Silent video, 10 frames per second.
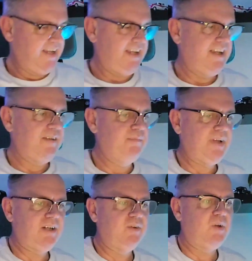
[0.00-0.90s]
I
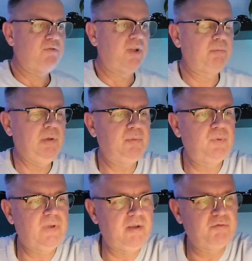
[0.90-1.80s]
don't know if other
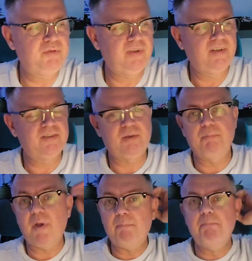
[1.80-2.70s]
people have
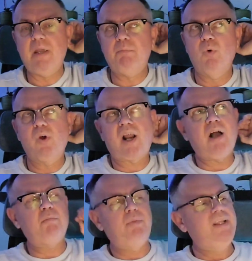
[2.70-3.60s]
some
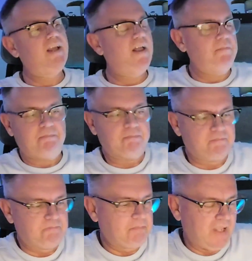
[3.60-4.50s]
memorabilia
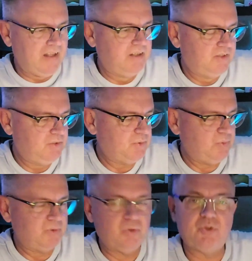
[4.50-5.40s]

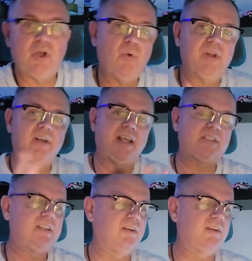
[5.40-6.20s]
to show in the next